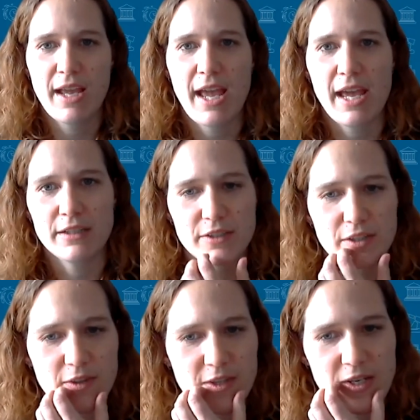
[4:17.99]
And
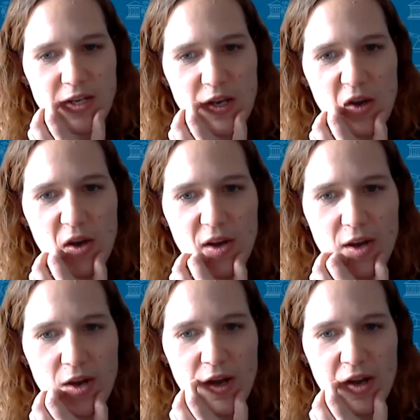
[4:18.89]
the
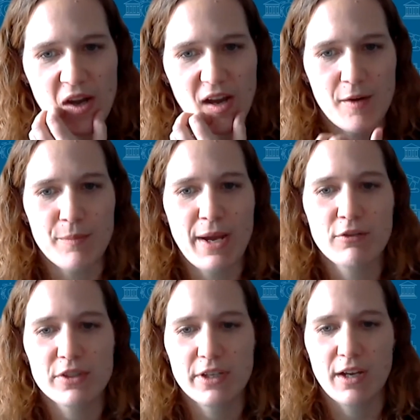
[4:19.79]

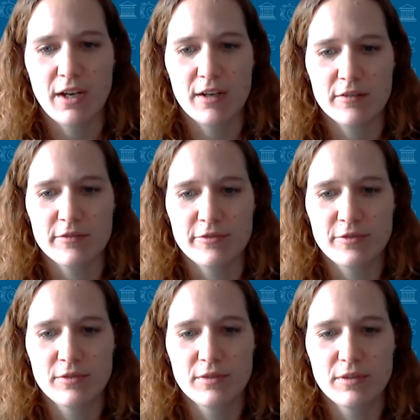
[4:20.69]
amount of,
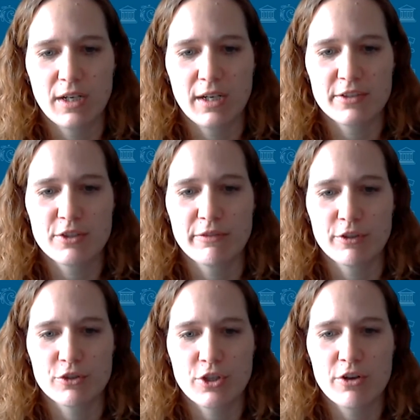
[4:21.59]
so if
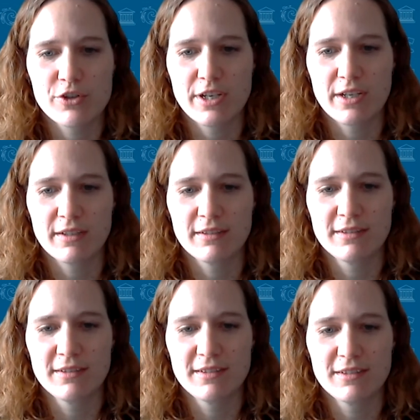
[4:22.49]
you're charging,
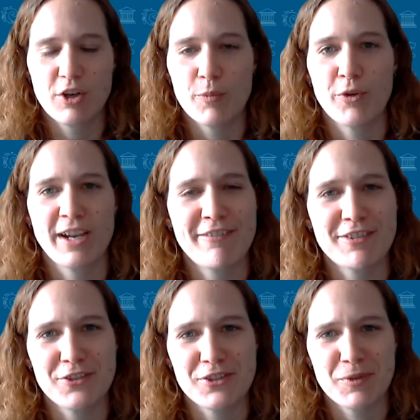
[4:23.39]
oh boy, I have to
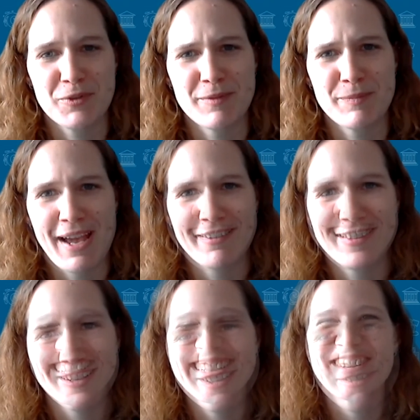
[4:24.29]
do some quick math
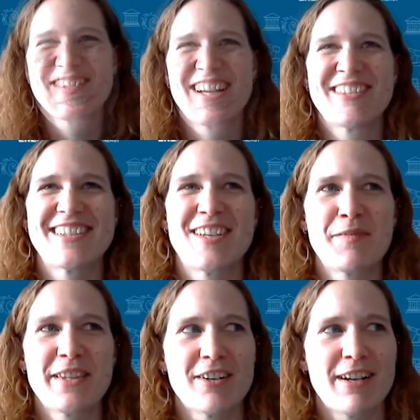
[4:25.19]
then. It comes out to
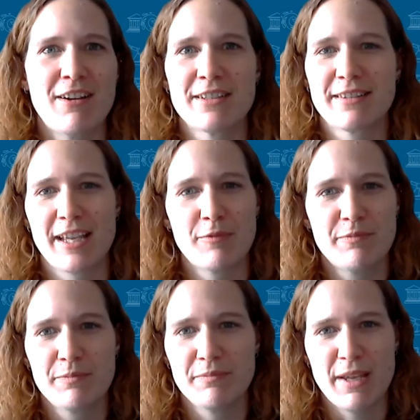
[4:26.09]
something around like
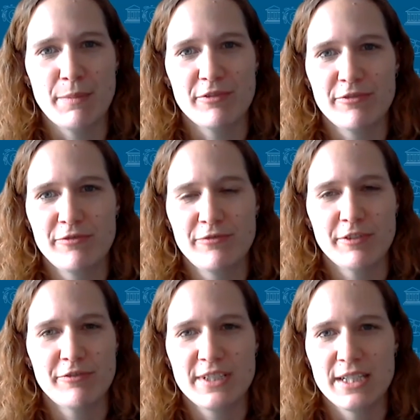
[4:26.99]
maybe
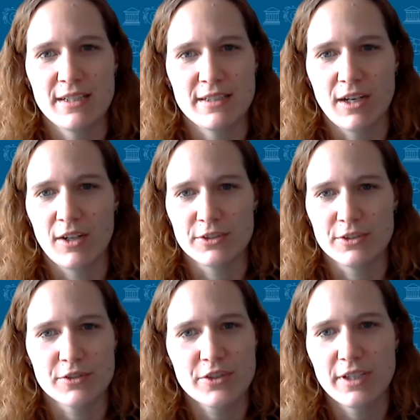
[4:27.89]

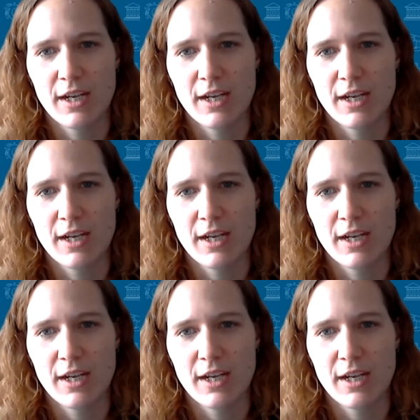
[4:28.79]
$15